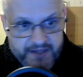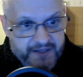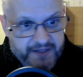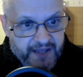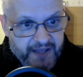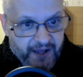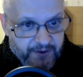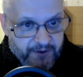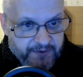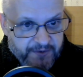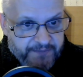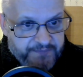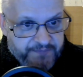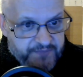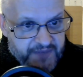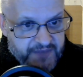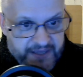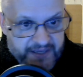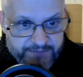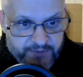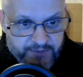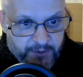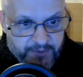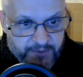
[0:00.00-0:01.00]
No,
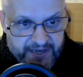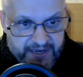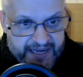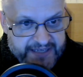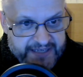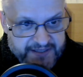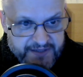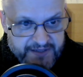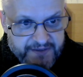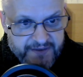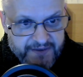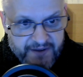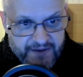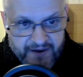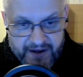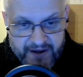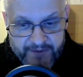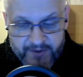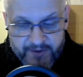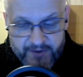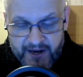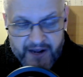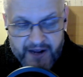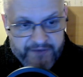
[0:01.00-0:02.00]
he probably hasn't.
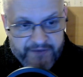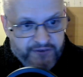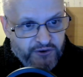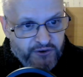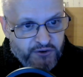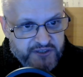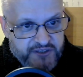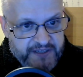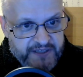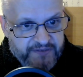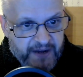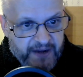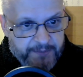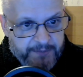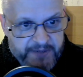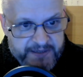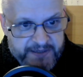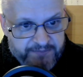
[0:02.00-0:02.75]
I mean, I haven't looked him up.